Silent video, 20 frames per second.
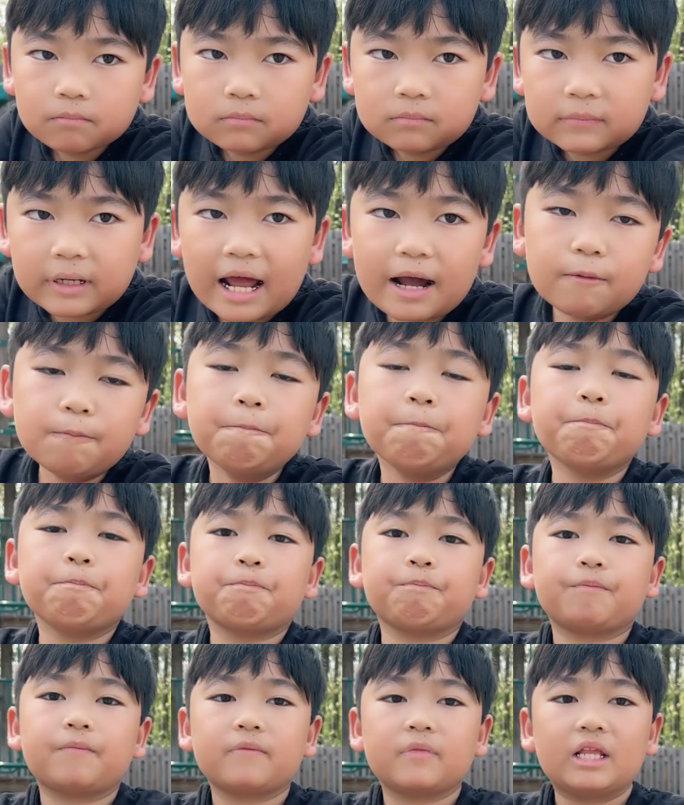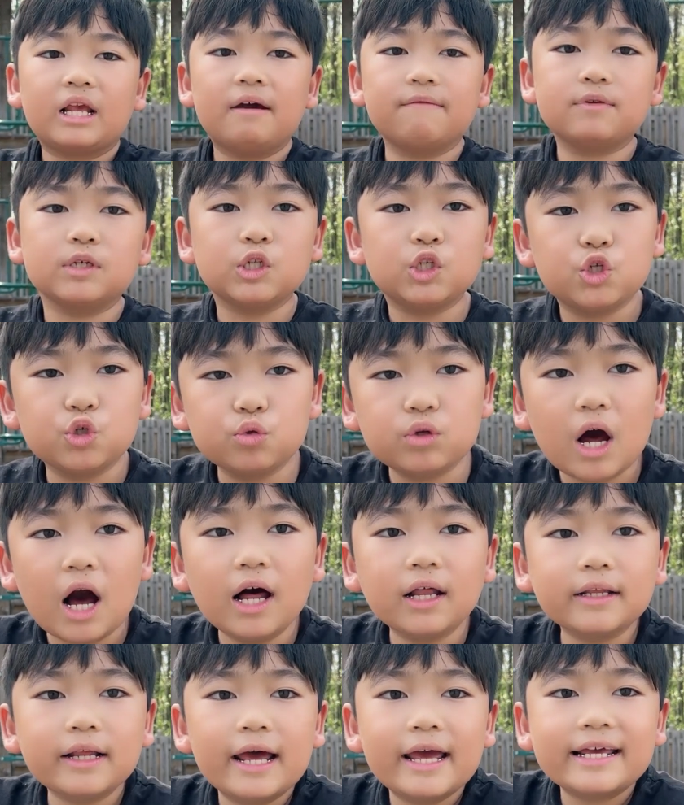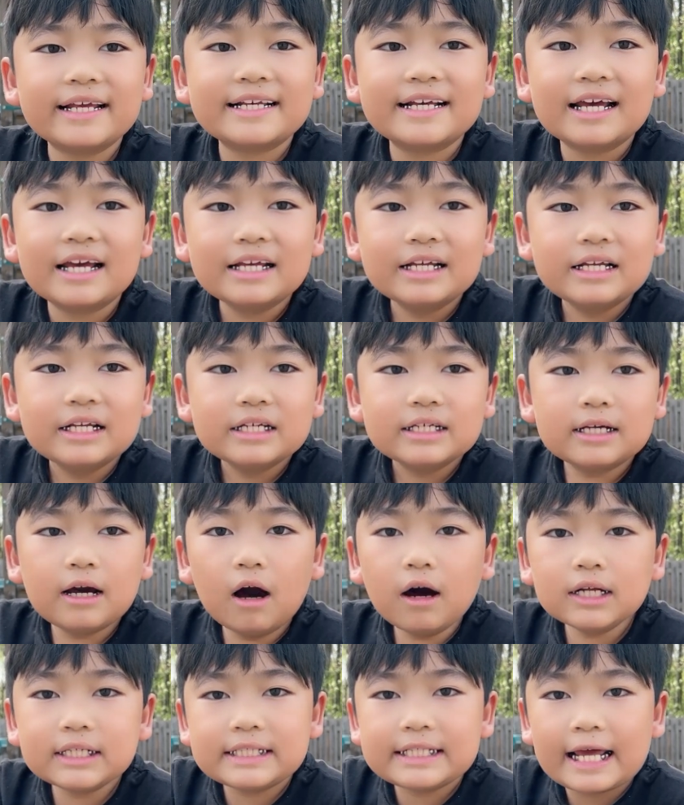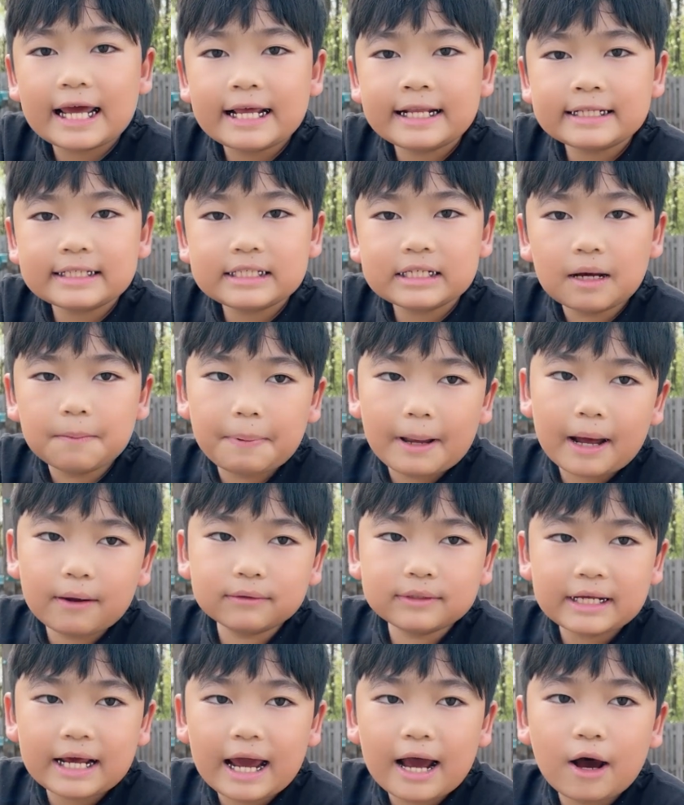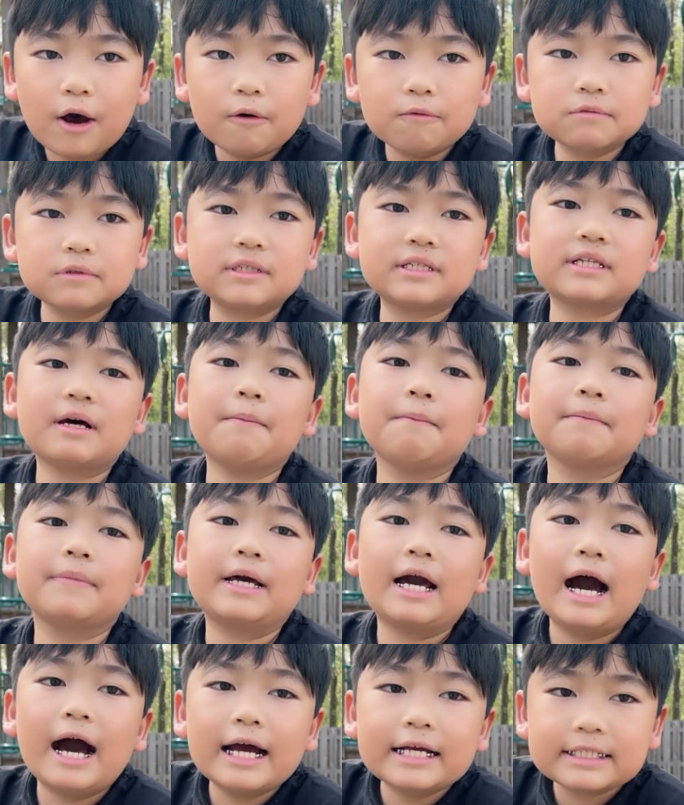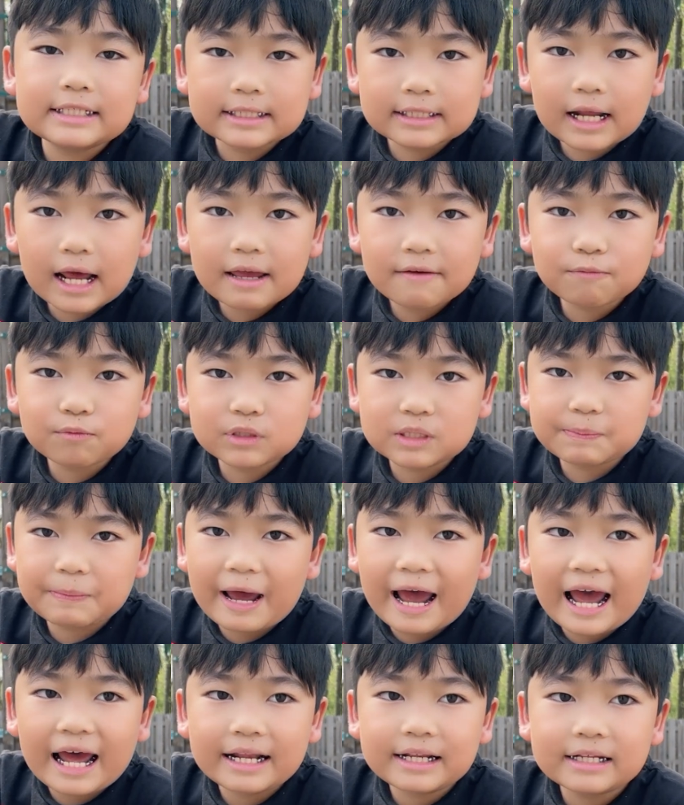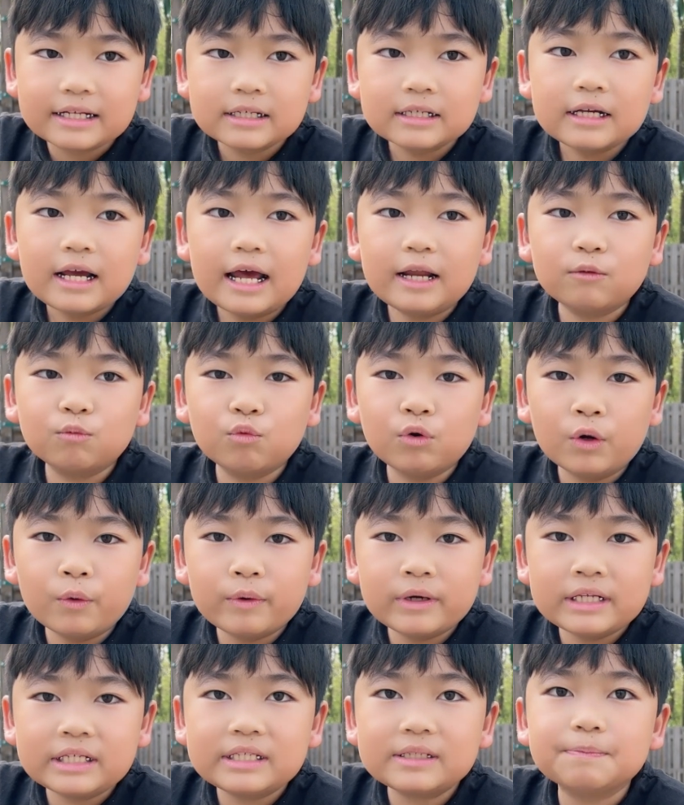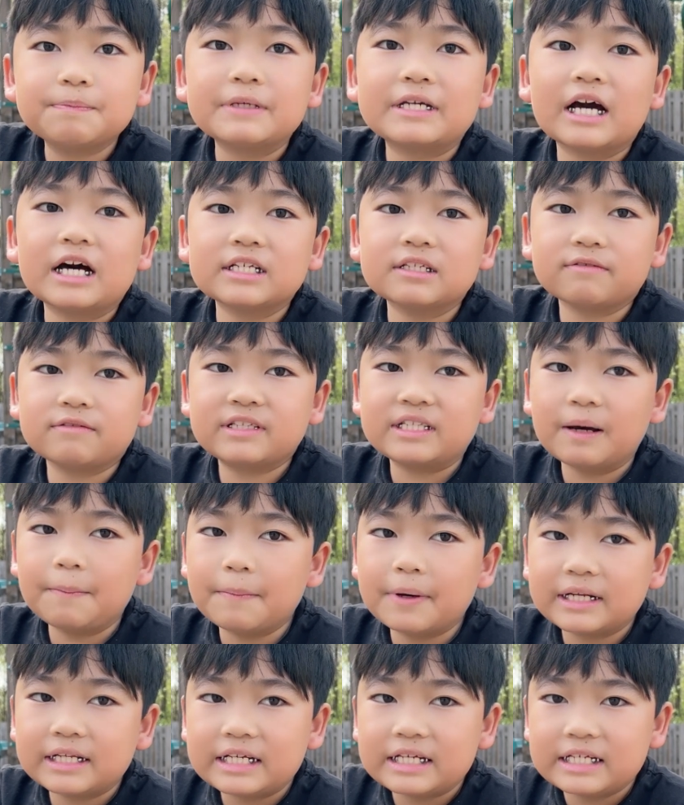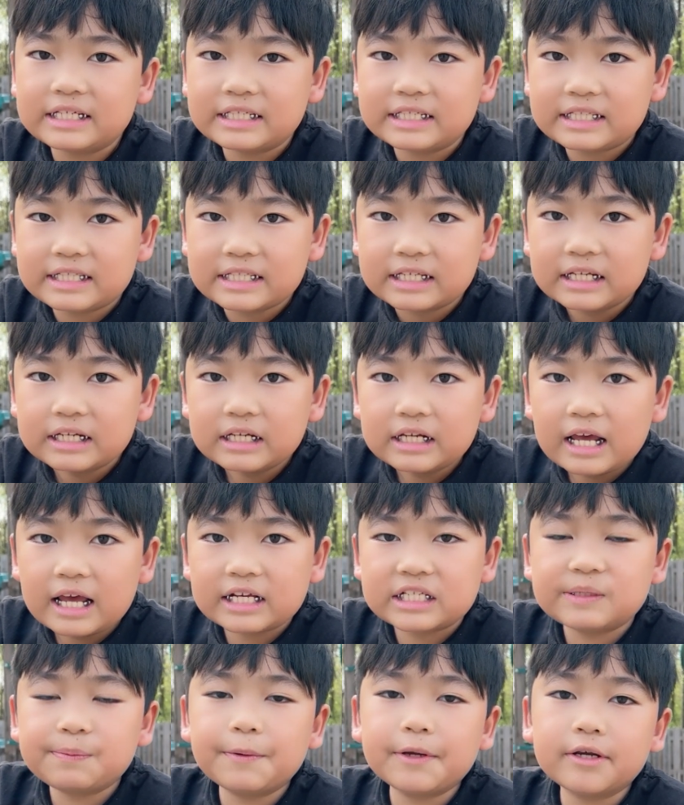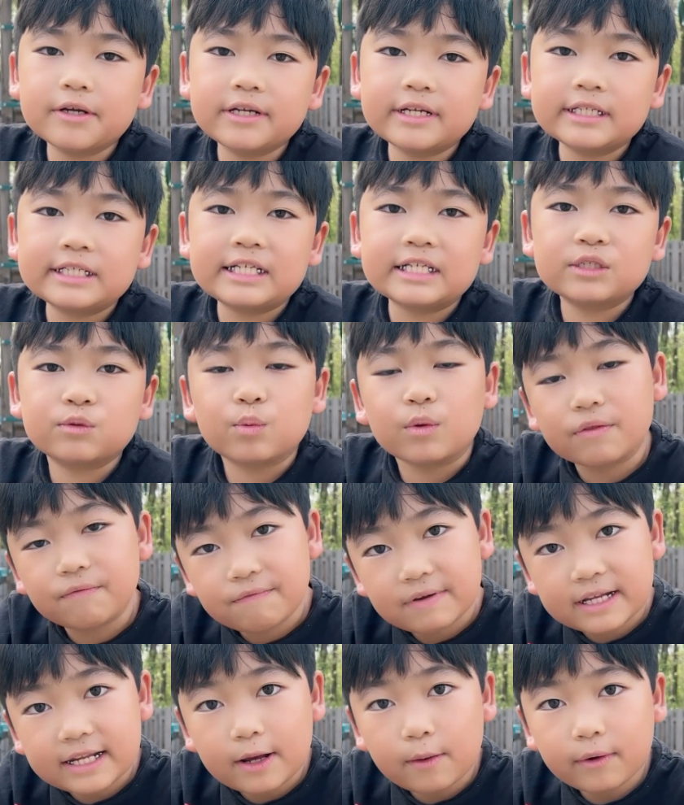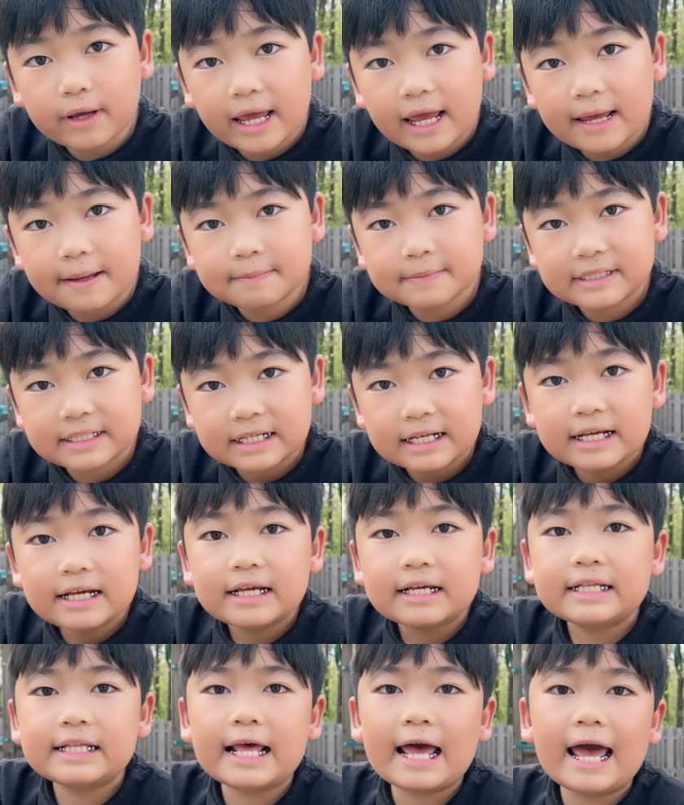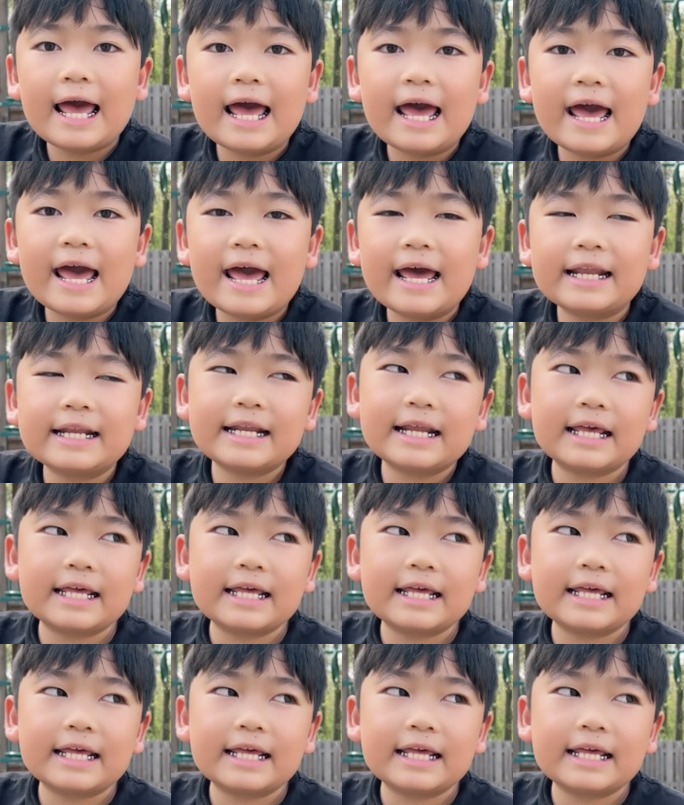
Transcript: Now, if you do not like content about how some guy's life was bad and ruined because of somebody's experiences with video games, then,